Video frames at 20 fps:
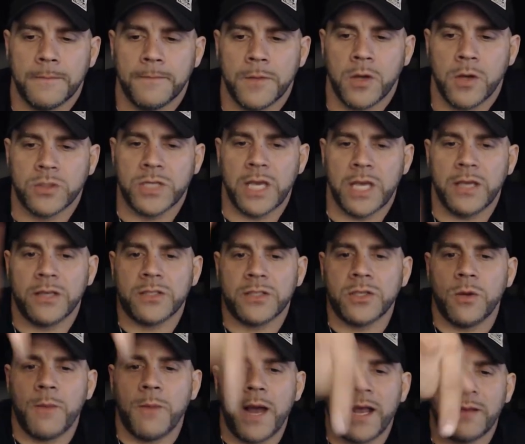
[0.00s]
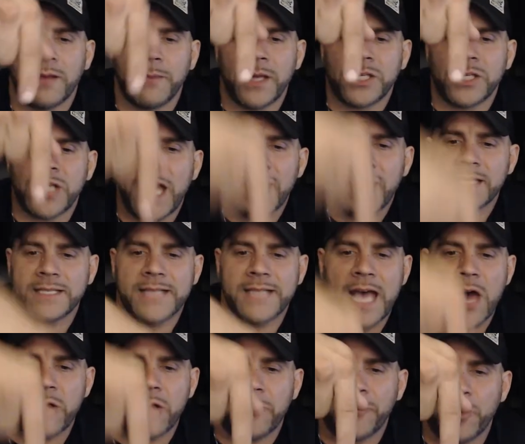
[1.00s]
I'll oh, say so. My my chat is
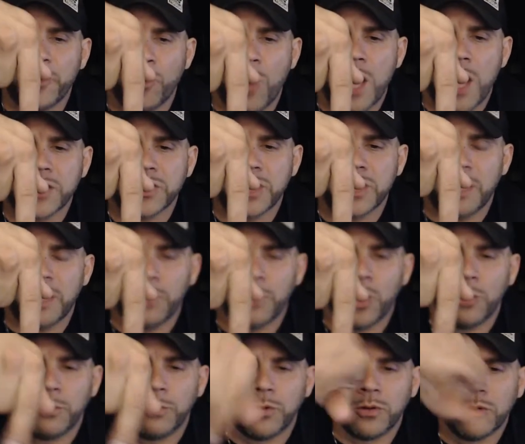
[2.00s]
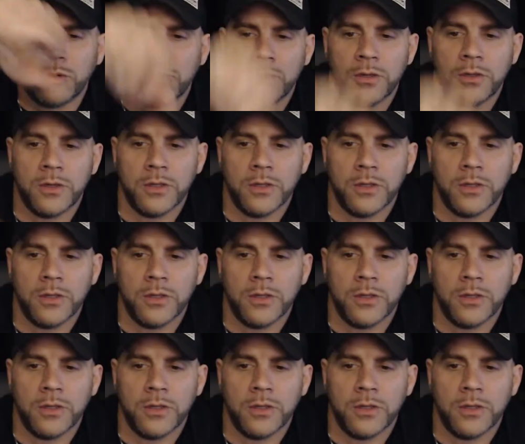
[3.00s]
down if you're watching on mobile.